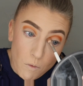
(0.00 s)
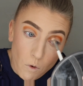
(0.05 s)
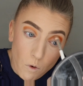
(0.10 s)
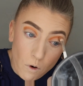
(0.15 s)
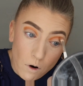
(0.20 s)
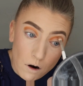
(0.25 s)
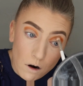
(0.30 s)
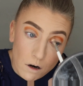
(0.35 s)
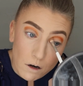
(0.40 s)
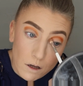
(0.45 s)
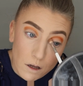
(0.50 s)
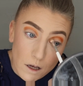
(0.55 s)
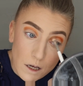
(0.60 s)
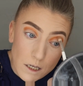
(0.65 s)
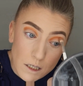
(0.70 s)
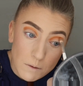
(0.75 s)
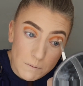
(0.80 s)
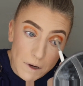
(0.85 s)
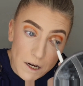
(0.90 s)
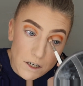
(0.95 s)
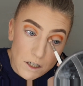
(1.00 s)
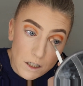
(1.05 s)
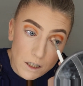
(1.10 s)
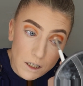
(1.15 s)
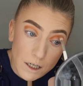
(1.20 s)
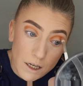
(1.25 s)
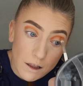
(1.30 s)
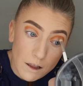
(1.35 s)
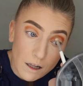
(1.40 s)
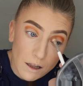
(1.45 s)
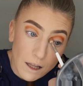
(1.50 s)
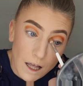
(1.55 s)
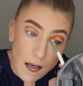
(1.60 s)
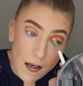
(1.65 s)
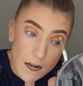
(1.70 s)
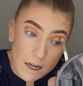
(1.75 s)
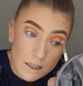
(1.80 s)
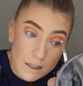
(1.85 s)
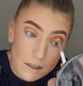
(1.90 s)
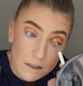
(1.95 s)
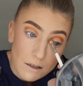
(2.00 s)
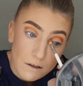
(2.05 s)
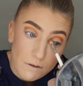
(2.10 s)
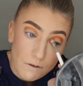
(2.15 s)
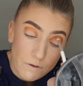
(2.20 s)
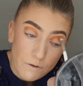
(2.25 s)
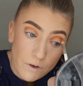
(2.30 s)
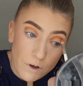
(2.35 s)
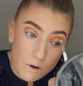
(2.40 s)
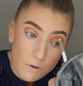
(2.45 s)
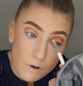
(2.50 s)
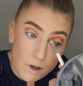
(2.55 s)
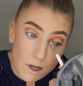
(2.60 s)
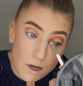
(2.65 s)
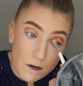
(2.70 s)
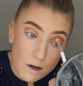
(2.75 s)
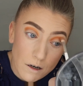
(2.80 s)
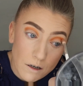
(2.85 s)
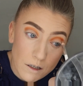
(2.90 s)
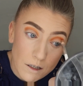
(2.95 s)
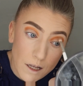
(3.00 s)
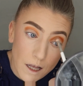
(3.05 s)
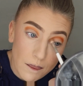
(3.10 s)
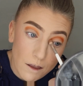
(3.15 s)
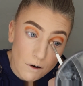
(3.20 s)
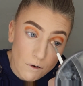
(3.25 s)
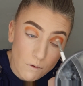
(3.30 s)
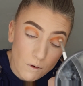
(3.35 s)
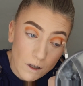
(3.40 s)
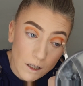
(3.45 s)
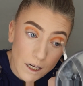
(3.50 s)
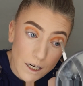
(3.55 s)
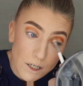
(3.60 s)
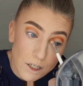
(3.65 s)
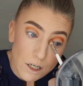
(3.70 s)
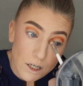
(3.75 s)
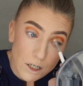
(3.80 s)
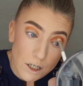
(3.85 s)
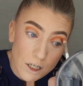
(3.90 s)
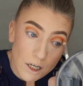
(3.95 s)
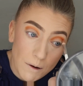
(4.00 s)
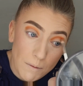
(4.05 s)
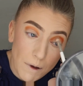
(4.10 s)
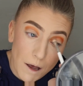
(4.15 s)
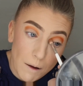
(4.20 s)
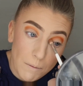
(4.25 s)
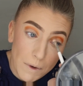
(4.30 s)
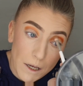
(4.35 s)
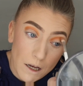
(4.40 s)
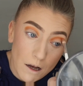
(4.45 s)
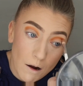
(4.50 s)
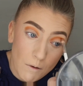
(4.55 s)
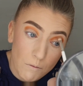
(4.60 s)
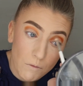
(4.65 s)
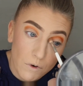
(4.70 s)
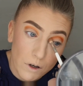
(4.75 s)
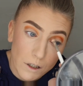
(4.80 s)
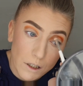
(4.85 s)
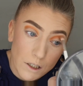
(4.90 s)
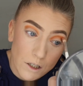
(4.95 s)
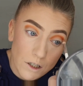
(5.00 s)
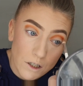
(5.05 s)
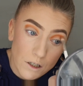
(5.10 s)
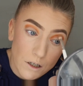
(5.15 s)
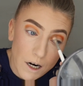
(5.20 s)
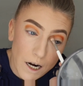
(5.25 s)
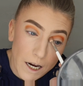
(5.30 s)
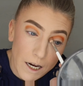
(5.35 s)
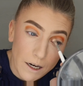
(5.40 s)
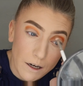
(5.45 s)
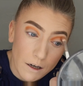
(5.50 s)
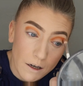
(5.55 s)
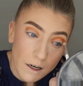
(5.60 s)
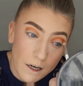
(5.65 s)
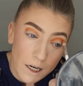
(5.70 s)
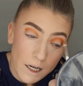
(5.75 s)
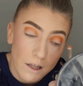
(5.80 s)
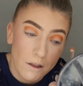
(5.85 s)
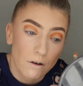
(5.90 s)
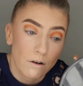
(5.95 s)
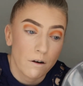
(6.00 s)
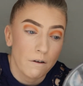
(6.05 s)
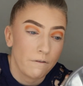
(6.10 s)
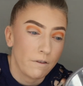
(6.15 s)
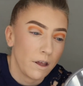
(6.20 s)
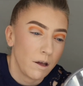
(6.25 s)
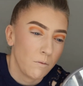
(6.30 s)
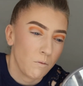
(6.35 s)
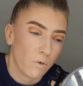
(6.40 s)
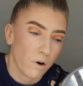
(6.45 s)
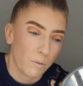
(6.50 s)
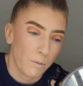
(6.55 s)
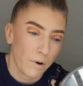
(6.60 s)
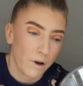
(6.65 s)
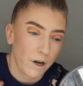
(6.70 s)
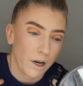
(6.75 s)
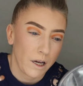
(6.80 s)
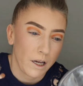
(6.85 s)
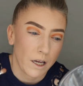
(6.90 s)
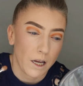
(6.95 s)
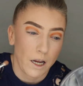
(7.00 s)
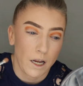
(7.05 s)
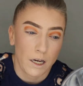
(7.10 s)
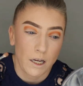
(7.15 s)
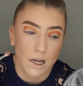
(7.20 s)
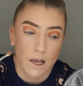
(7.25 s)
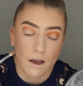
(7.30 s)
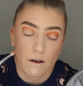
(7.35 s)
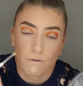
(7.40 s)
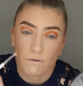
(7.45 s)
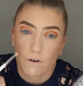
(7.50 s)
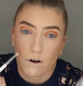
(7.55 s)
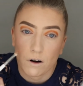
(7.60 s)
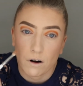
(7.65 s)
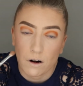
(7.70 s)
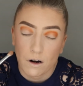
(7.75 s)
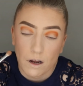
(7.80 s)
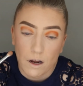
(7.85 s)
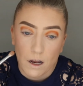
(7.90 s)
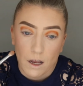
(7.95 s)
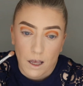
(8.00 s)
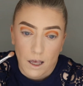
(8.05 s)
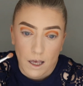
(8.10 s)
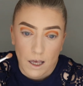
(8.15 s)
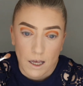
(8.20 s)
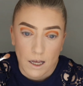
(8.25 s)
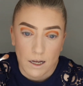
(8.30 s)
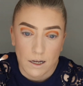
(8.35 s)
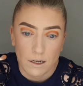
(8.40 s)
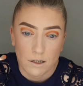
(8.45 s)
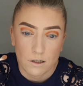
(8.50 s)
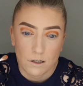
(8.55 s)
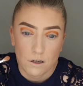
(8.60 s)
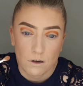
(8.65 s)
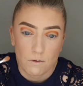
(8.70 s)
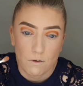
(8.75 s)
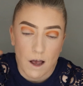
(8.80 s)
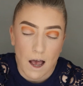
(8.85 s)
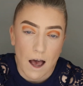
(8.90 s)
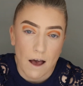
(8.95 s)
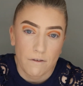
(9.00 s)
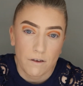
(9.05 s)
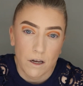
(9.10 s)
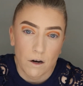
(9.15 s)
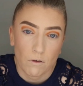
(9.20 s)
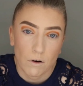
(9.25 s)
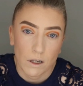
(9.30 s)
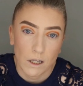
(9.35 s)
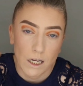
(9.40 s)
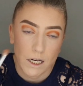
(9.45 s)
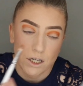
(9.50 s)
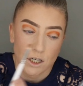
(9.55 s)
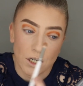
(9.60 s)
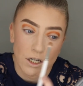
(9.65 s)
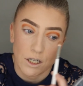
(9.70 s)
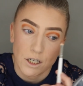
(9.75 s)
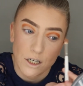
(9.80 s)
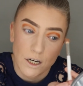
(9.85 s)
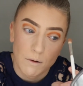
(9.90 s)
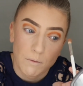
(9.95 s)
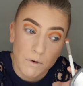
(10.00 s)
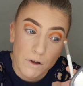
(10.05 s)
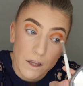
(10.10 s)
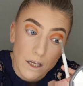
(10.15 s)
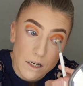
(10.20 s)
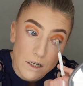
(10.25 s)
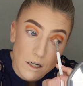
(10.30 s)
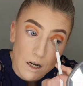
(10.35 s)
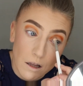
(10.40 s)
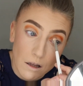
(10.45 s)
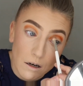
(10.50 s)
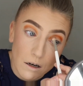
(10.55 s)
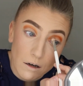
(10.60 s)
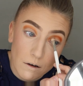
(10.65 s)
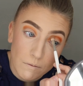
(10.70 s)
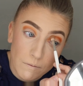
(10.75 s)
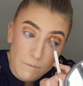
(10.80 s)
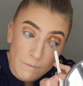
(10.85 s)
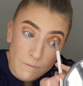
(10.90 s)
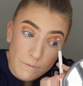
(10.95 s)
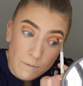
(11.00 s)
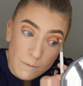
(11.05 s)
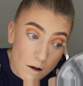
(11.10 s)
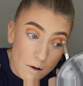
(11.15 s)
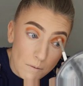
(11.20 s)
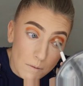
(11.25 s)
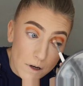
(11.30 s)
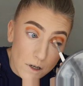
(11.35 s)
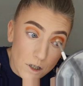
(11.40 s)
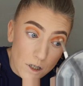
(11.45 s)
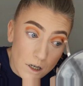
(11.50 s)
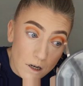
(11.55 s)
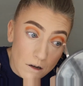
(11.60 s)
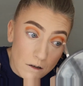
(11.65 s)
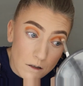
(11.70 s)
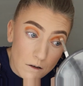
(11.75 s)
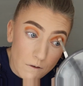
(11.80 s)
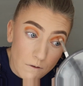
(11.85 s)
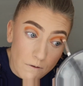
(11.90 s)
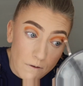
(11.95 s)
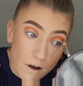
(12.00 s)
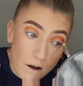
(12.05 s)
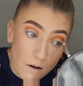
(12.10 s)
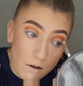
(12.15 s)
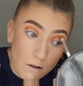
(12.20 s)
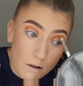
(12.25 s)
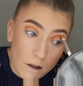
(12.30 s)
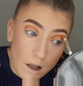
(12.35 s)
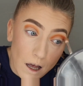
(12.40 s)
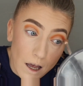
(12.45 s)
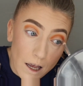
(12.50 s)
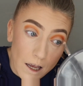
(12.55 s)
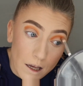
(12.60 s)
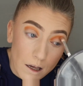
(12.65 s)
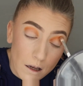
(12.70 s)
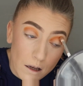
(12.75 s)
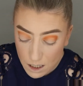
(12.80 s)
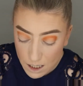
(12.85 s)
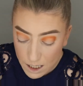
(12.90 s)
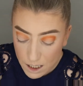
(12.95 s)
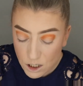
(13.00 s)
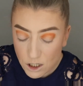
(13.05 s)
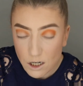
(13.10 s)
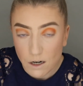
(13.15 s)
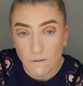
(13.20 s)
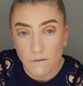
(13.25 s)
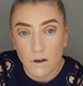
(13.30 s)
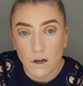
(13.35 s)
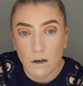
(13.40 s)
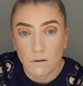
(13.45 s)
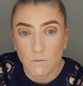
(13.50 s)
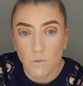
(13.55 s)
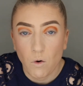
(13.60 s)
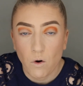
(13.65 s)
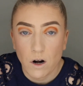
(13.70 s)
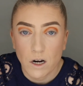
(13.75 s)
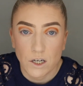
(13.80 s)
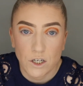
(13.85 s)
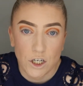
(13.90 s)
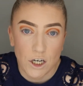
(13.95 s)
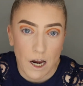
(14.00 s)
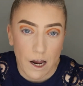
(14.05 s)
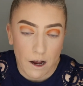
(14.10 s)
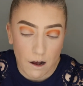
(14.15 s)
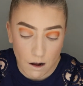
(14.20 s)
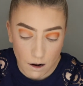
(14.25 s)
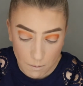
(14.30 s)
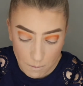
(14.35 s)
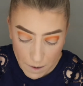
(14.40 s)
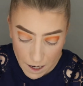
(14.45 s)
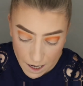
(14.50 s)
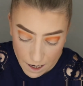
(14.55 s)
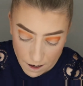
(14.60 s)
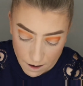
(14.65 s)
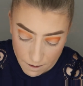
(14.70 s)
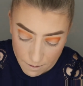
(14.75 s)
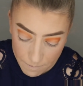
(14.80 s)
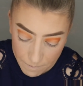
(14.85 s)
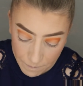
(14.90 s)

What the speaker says: more, especially in the last few years, that their relationship had become really strained. Neither of them were putting any effort into having a relationship with each other. But she also felt like he should have done more to check on Bea